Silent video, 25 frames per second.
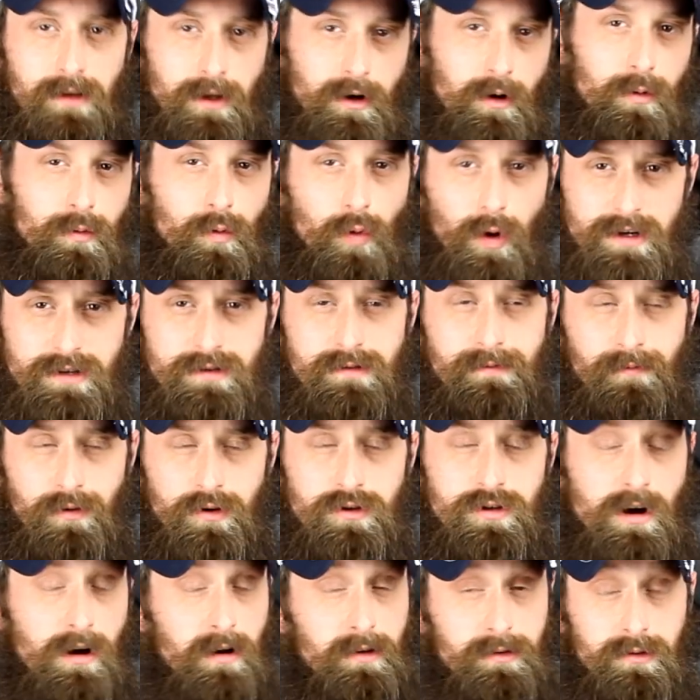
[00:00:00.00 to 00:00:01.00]
You know, question
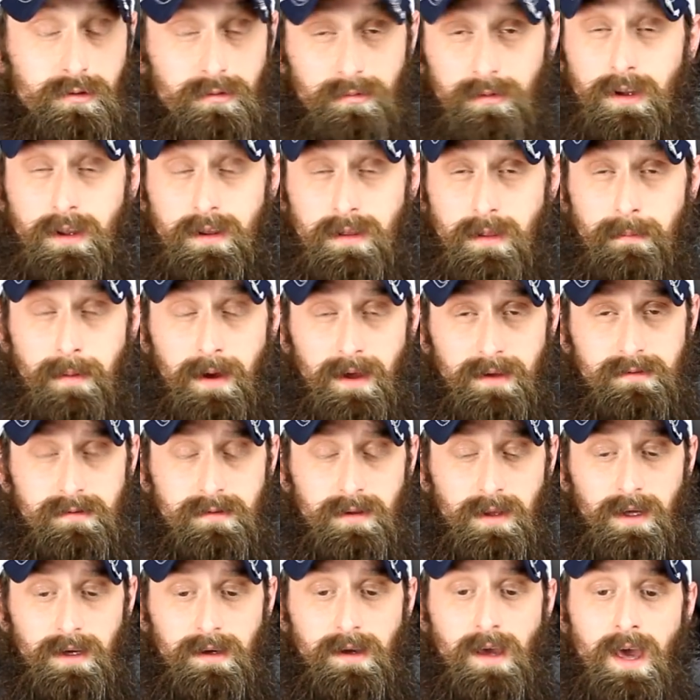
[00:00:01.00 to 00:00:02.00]
for Charles is really the best
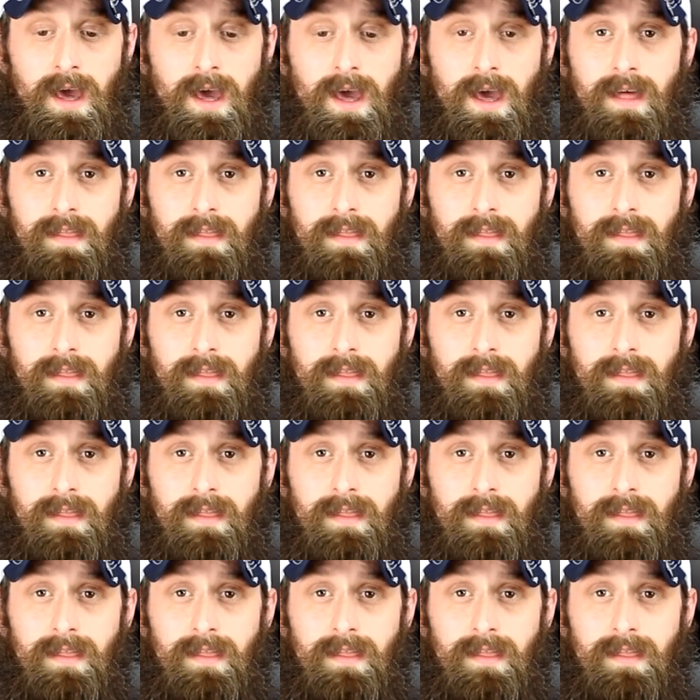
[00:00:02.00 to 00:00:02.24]
thing.